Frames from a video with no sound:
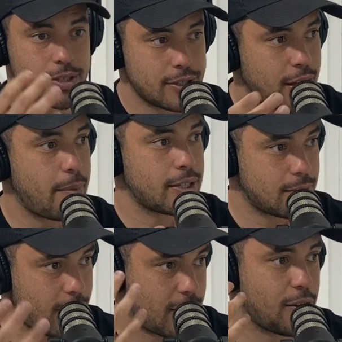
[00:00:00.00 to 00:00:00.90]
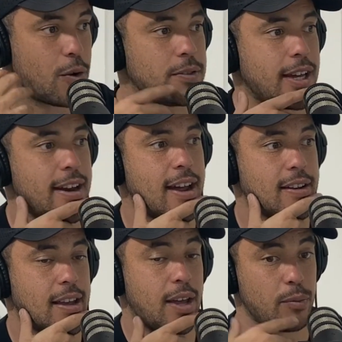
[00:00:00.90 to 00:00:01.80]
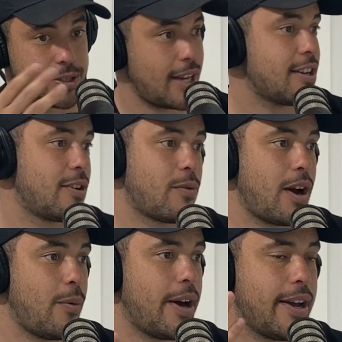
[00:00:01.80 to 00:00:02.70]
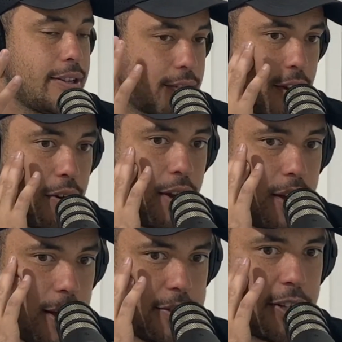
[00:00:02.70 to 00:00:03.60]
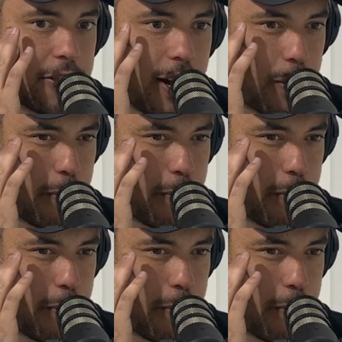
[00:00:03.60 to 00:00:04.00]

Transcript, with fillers: because there's so much fucking content out and it's done in the right way. So essentially,